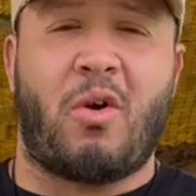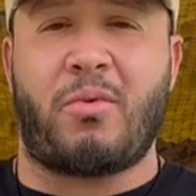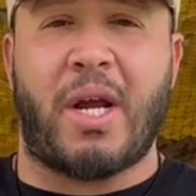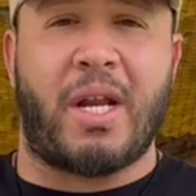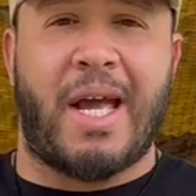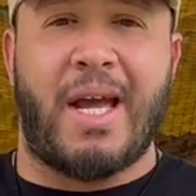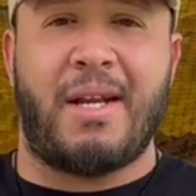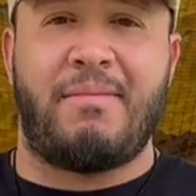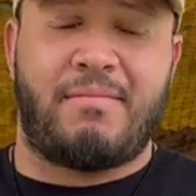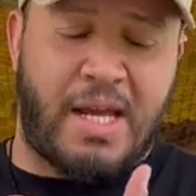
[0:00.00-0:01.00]
right
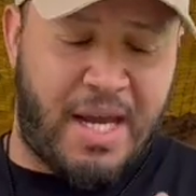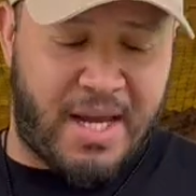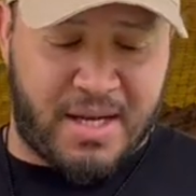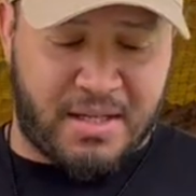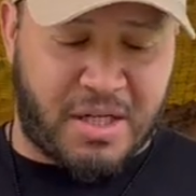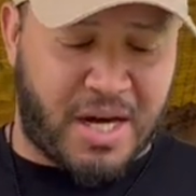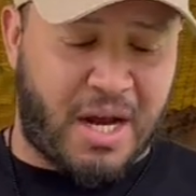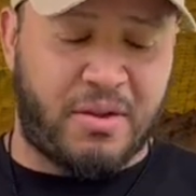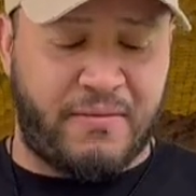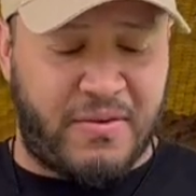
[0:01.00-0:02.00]
ahead and check
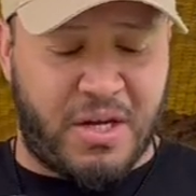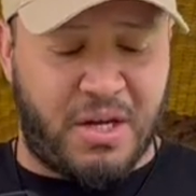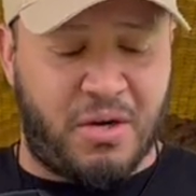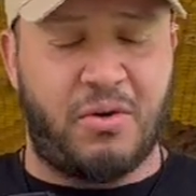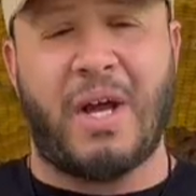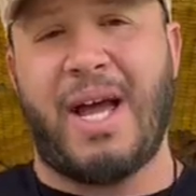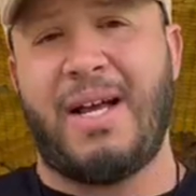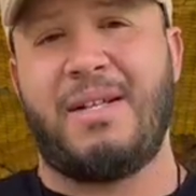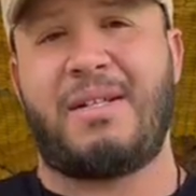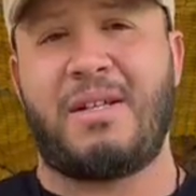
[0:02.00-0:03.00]
out the video
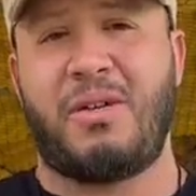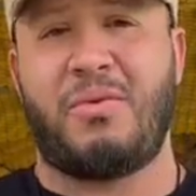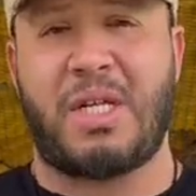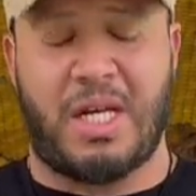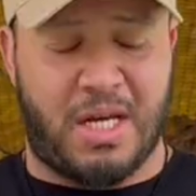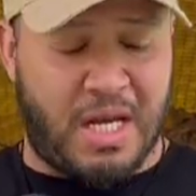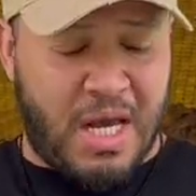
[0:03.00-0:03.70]
as you see